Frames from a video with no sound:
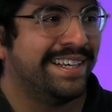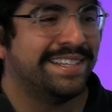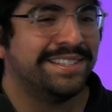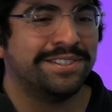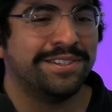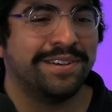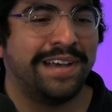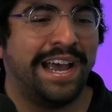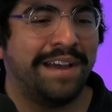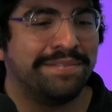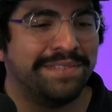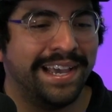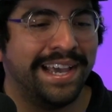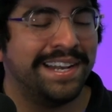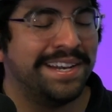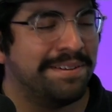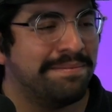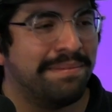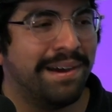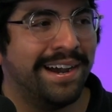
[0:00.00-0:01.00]
So have the
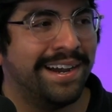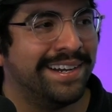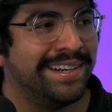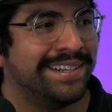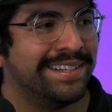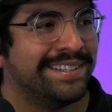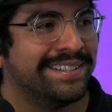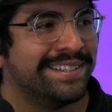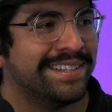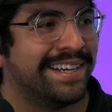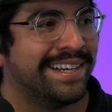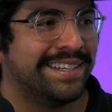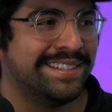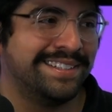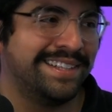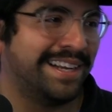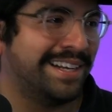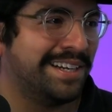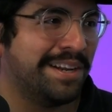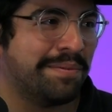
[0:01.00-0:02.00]
end in mind, like
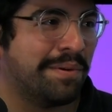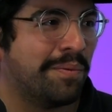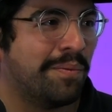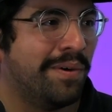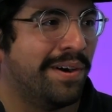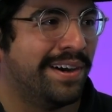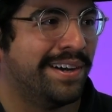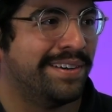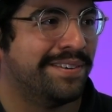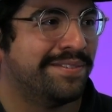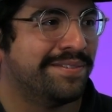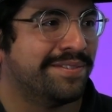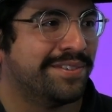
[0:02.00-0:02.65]
it's like number 1